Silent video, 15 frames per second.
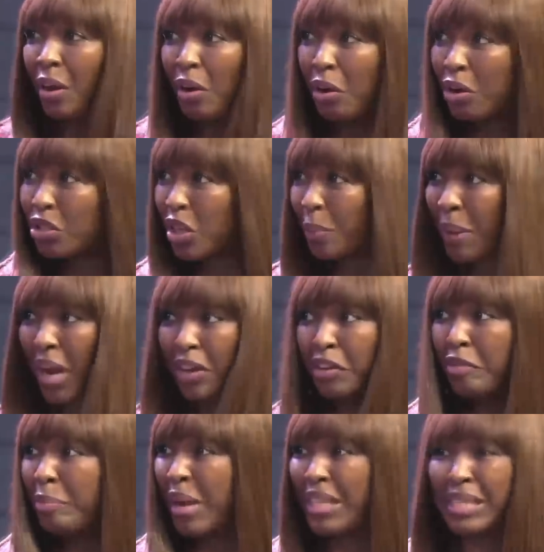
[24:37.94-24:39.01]
or some kind of
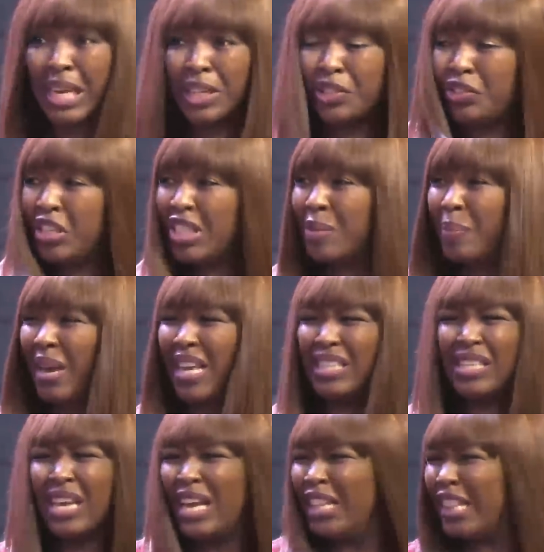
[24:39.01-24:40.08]
mental treatment
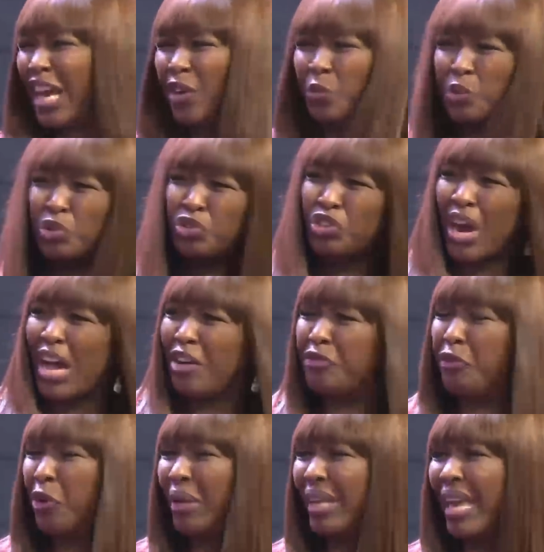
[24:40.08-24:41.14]
that would drag
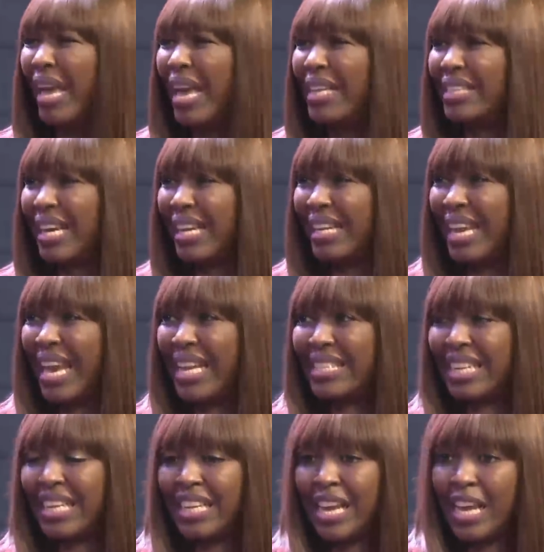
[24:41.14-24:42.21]
for years and years
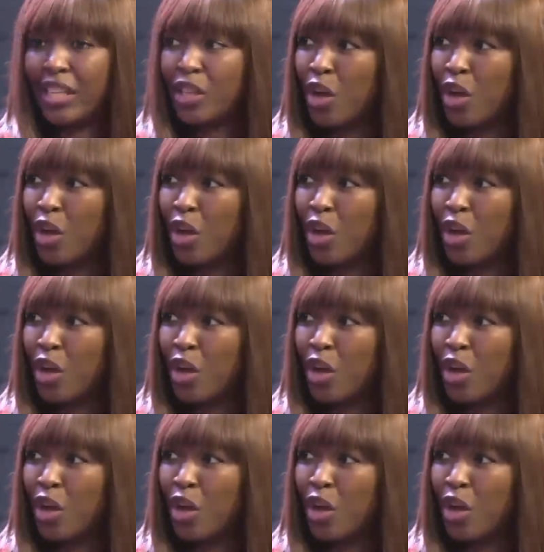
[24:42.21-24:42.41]
and years.